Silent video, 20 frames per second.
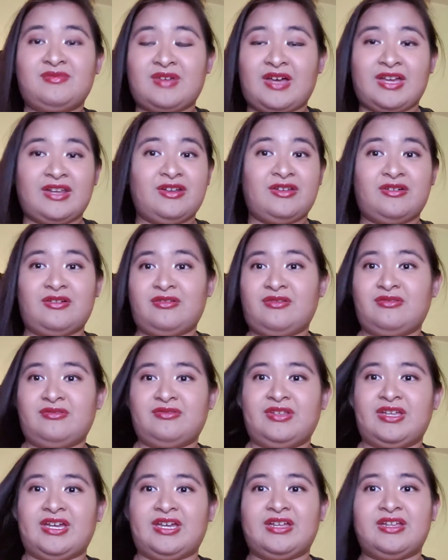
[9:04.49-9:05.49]
I know
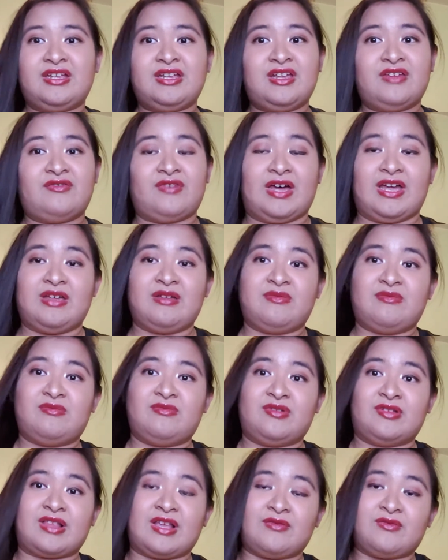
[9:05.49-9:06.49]
that if I
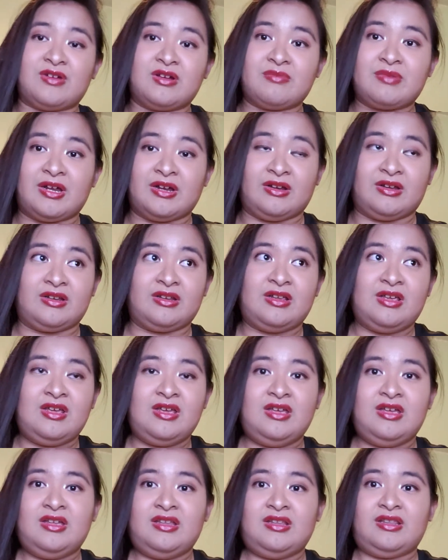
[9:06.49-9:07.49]
was ever a parent,
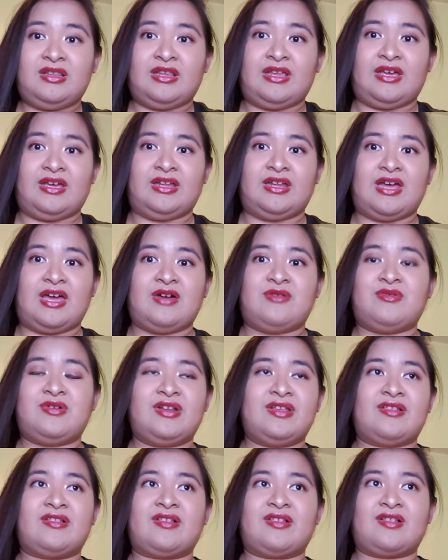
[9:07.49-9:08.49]
that I
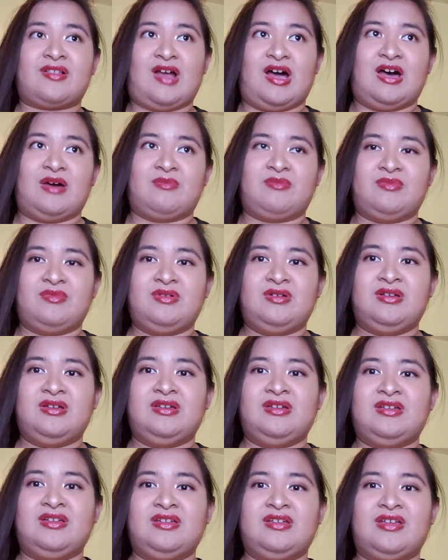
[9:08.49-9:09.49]
wouldn't stop
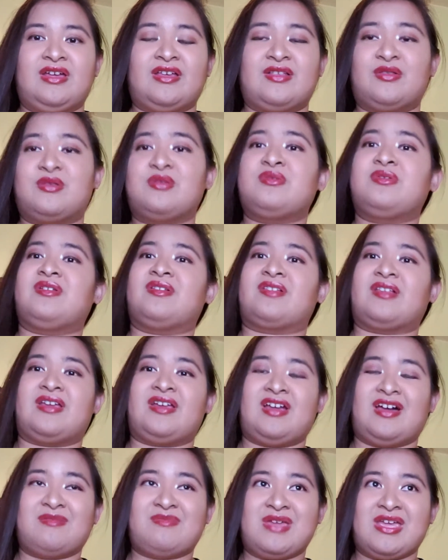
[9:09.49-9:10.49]
as soon as I
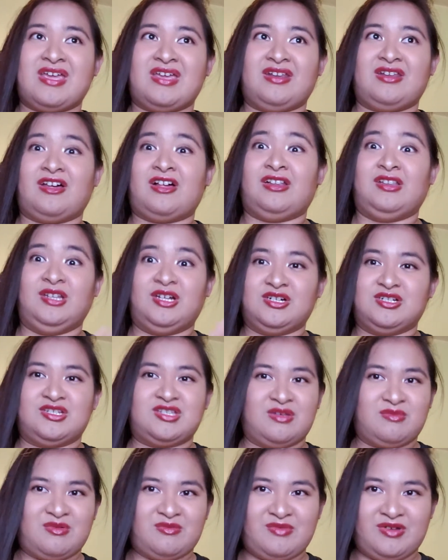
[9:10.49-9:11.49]
got paid a large
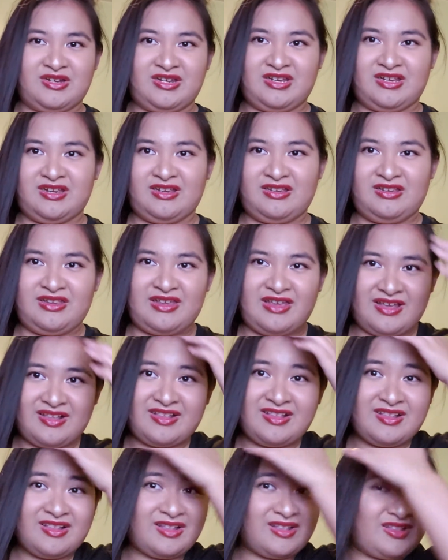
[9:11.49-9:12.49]
sum of money. Yes,
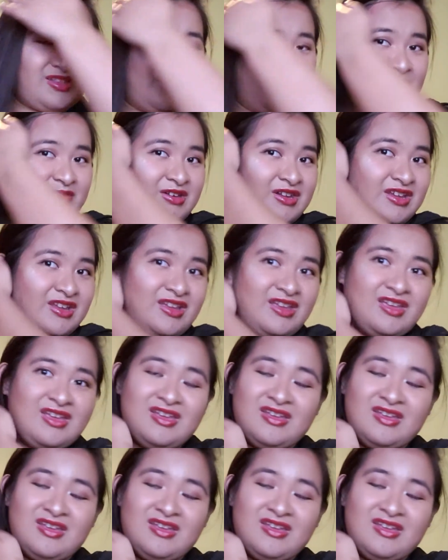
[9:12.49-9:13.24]
he's a celebrity.